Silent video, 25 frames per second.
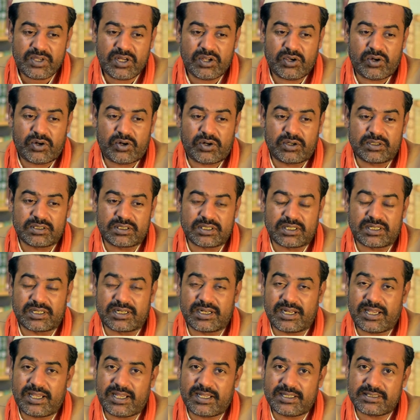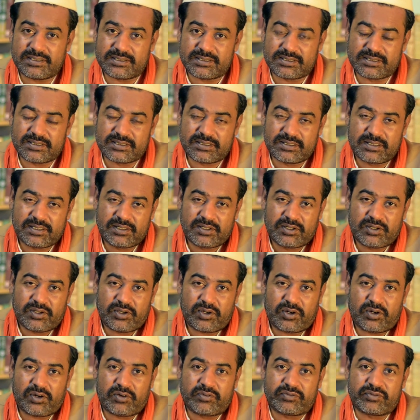or the glance
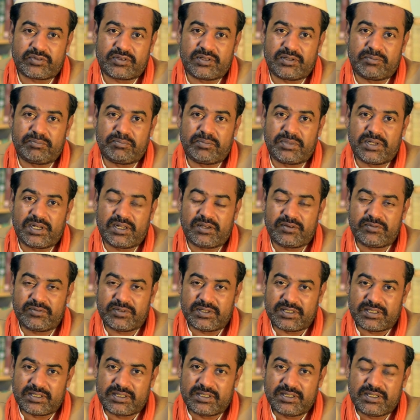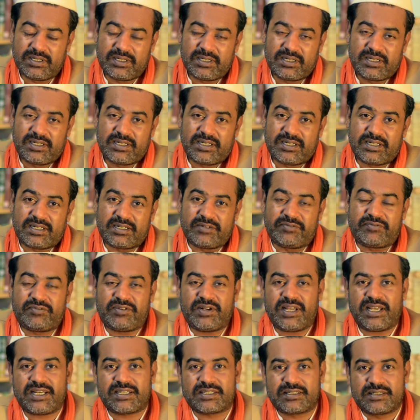of the beloved
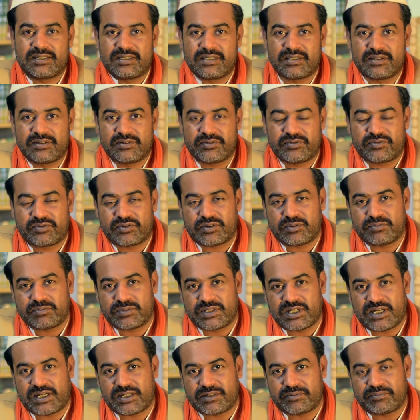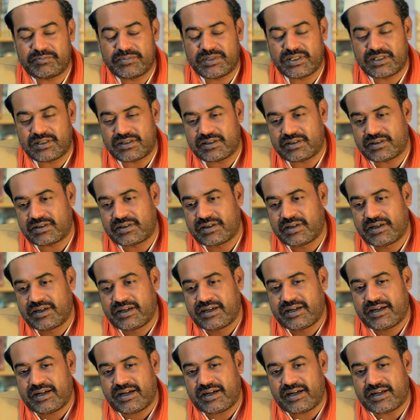reflect from that mirror,
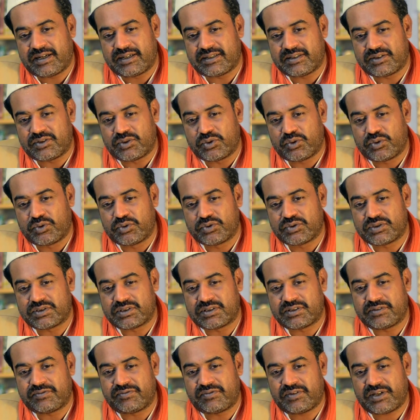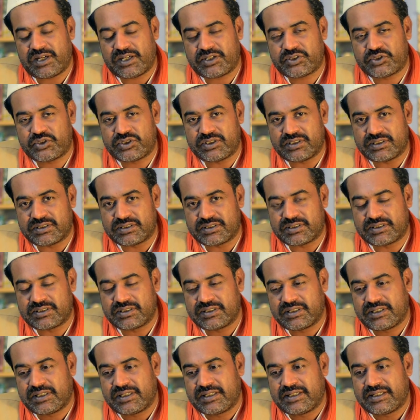and those reflections,
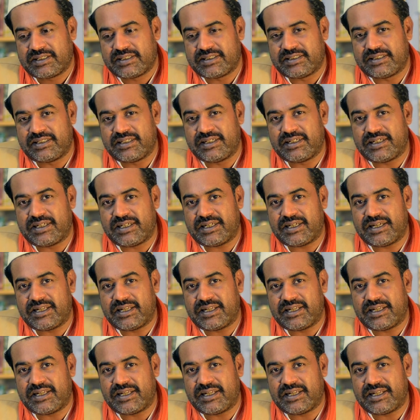they